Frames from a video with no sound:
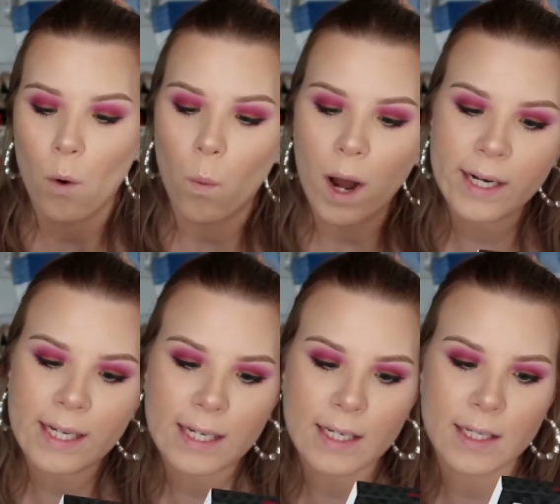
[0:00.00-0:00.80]
One
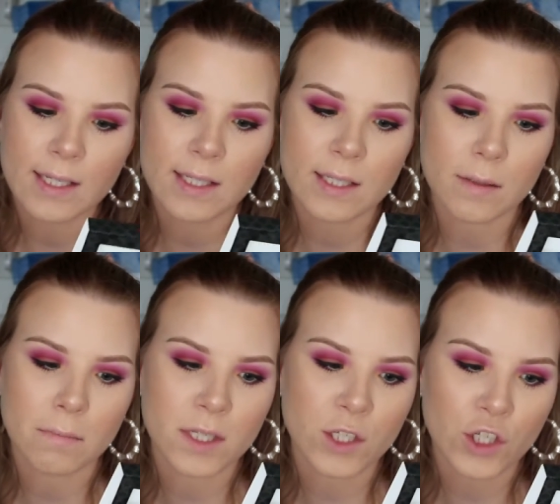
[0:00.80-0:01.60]
is
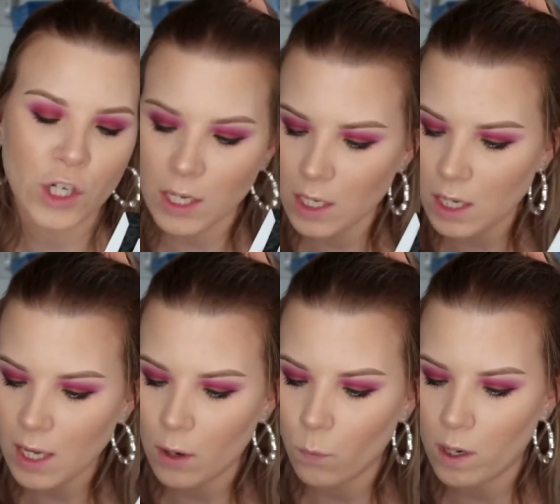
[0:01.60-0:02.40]
Miss
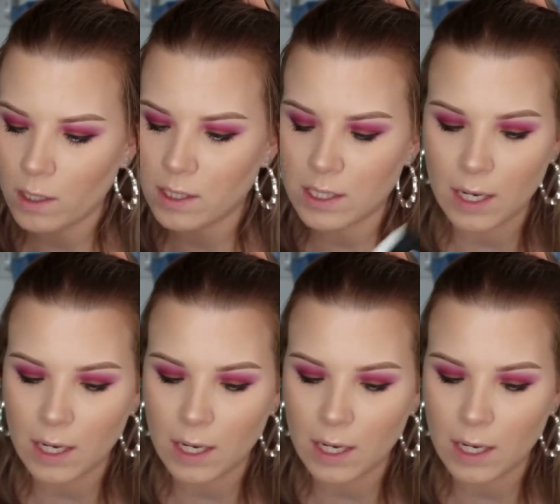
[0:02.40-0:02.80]
Cheeky and one is